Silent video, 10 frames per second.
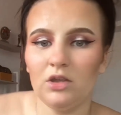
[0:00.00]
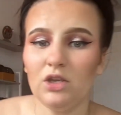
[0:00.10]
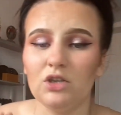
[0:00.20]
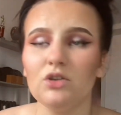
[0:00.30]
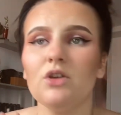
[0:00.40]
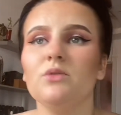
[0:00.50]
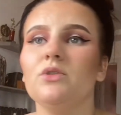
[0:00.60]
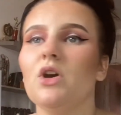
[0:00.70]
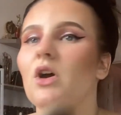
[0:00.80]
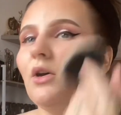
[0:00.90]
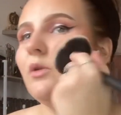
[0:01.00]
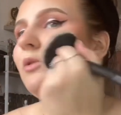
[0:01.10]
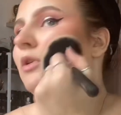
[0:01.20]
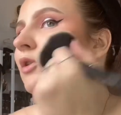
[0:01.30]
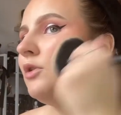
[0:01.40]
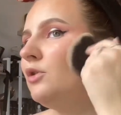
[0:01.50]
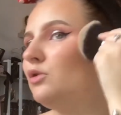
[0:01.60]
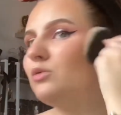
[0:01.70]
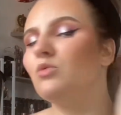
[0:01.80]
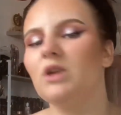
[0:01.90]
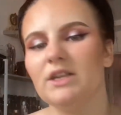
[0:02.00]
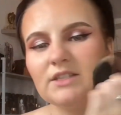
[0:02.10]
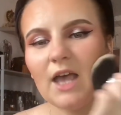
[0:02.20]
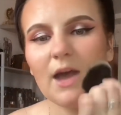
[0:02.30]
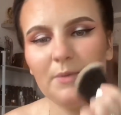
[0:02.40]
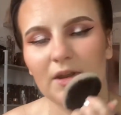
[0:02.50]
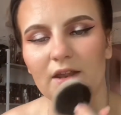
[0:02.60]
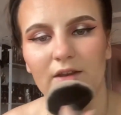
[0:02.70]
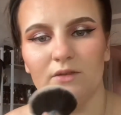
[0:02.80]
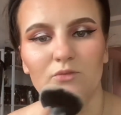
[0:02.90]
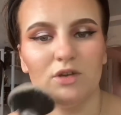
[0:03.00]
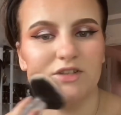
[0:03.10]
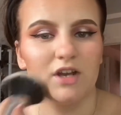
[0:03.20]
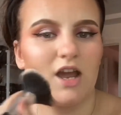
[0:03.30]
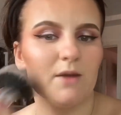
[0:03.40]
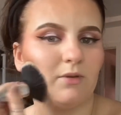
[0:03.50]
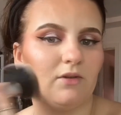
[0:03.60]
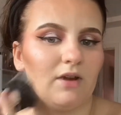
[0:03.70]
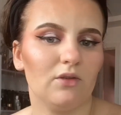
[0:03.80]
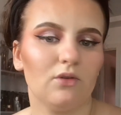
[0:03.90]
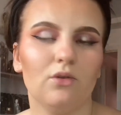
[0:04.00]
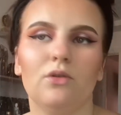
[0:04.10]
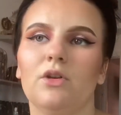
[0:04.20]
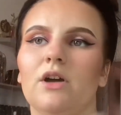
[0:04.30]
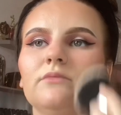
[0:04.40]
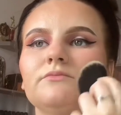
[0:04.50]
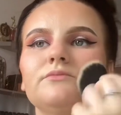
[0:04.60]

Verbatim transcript: You don't know what is happening, what is going to happen around the corner.